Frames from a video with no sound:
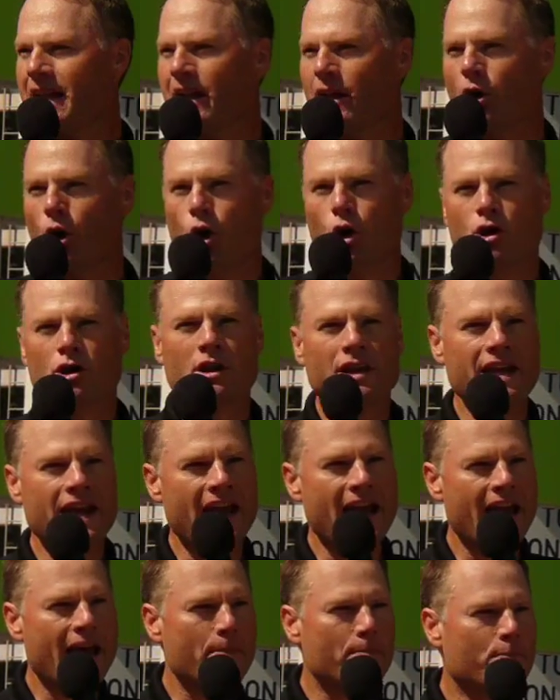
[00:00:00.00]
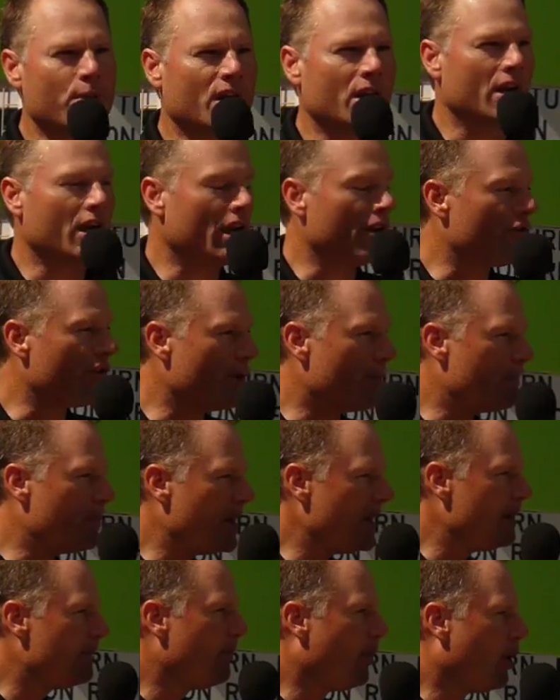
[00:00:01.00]
It can only happen if
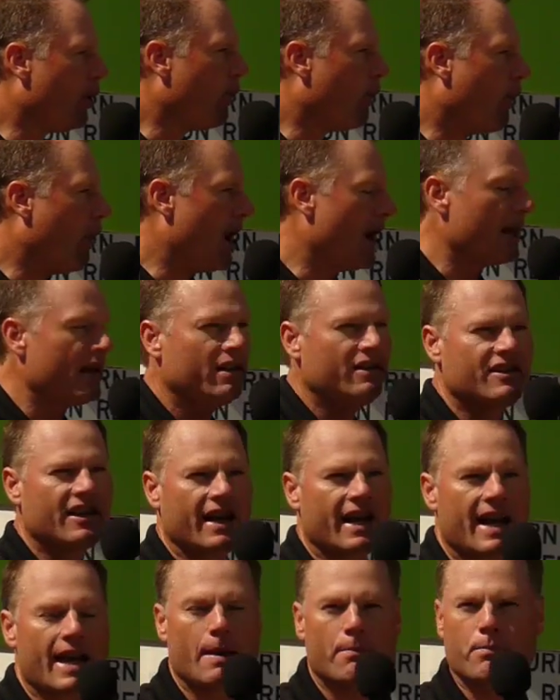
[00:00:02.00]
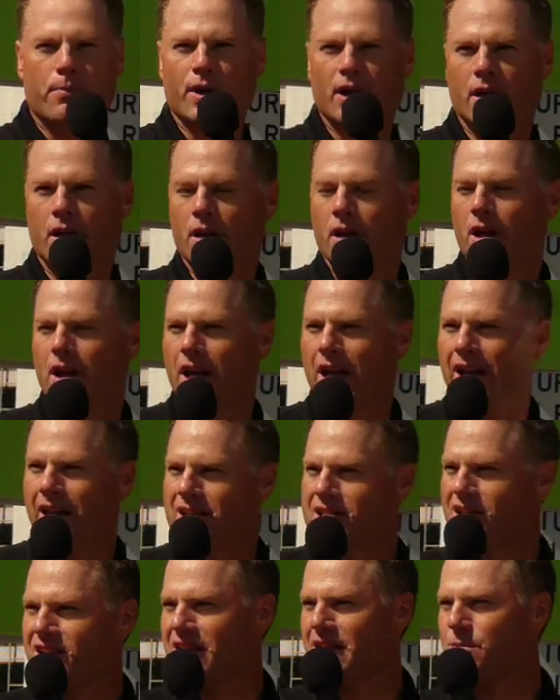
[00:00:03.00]
the people want it to happen,
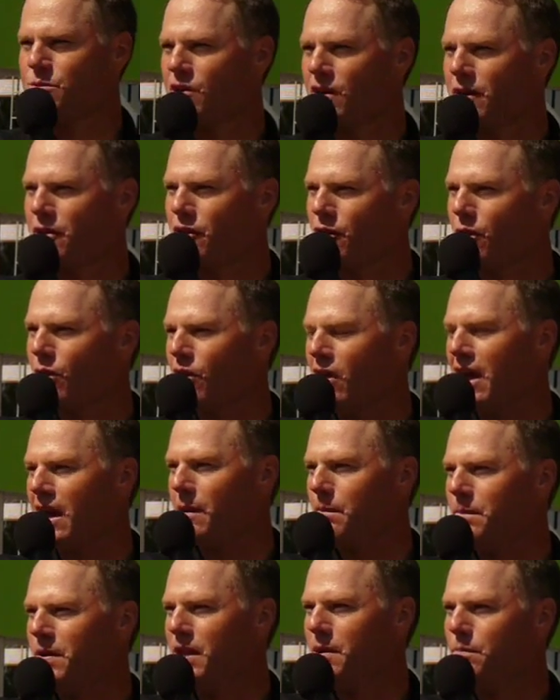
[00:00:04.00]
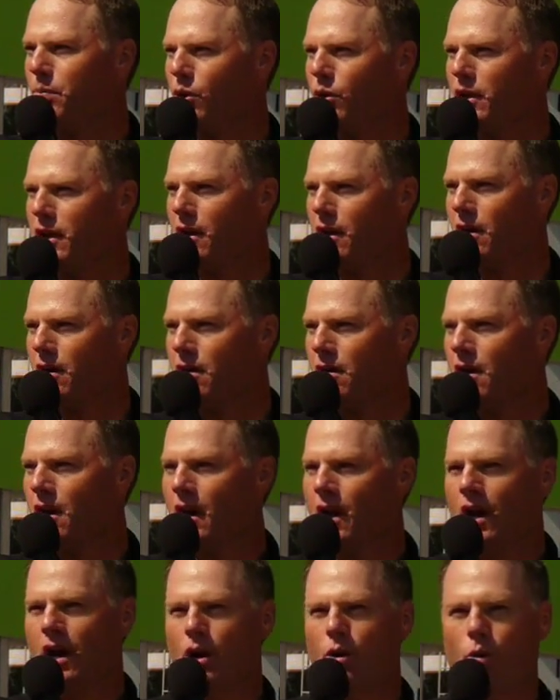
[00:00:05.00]
and it seems like there are a lot of people
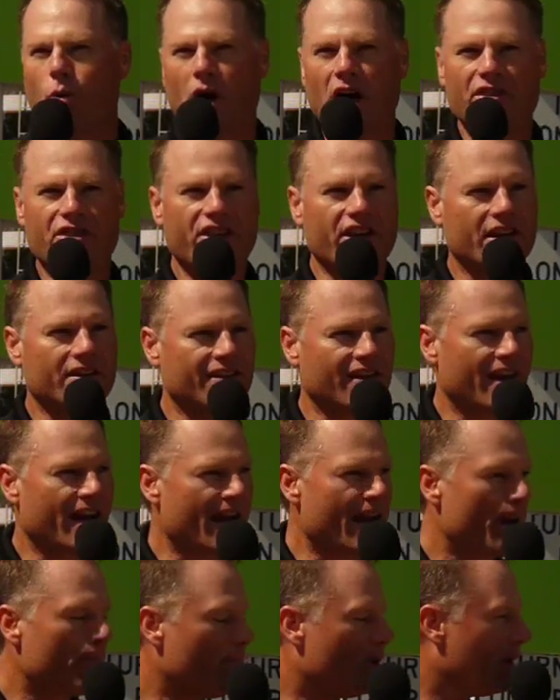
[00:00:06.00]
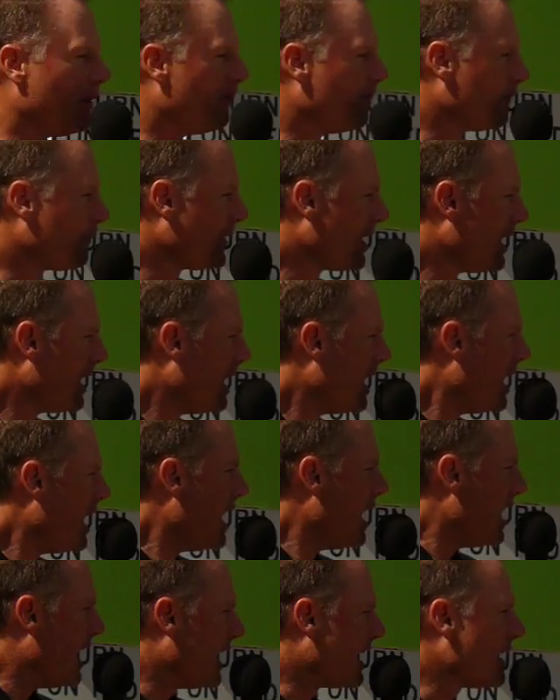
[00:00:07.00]
here who want that to happen.
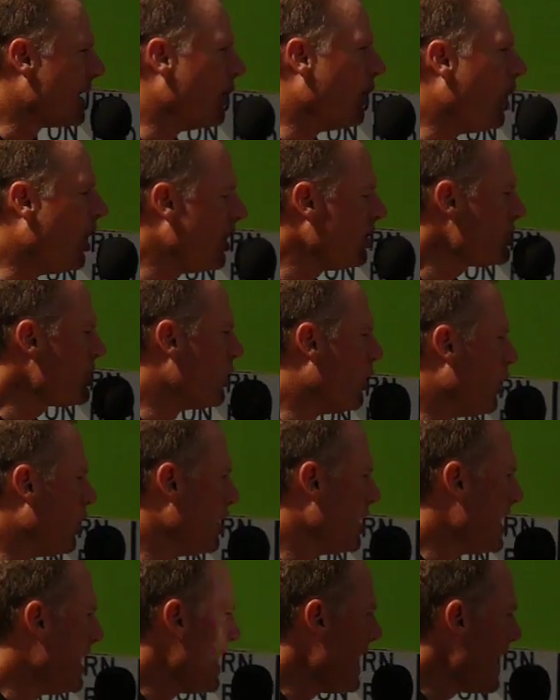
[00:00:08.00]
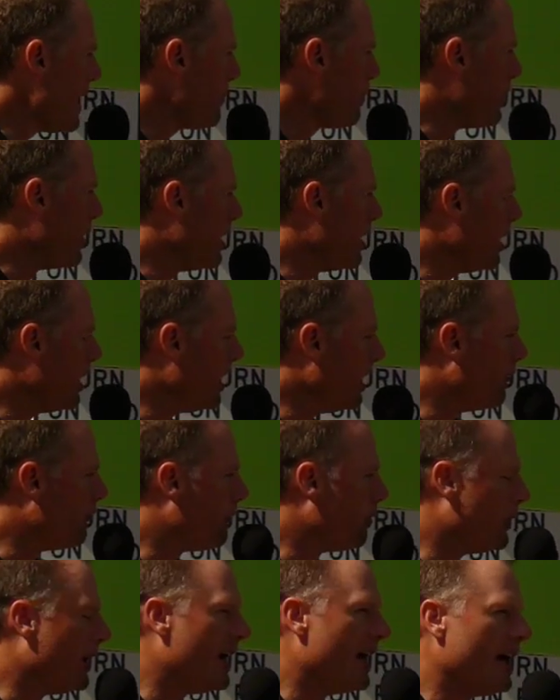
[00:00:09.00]
It can also only happen
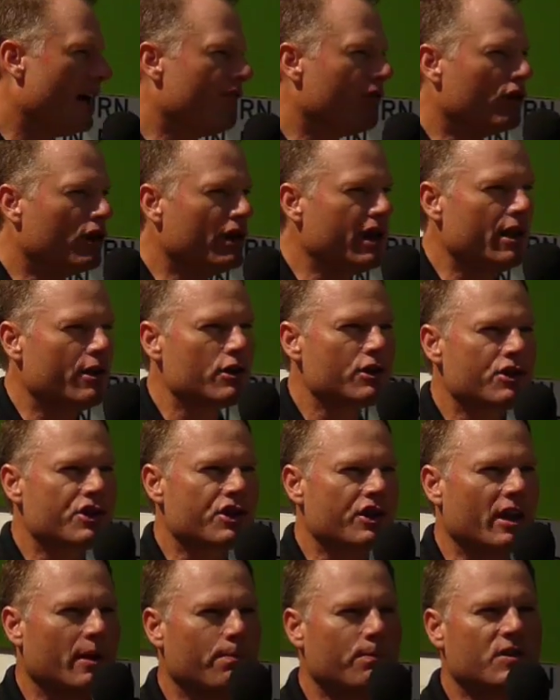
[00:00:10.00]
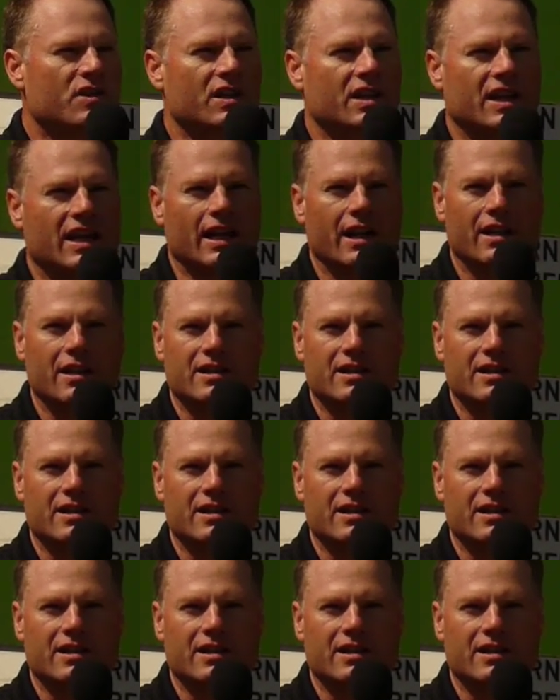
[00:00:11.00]
if we have leadership to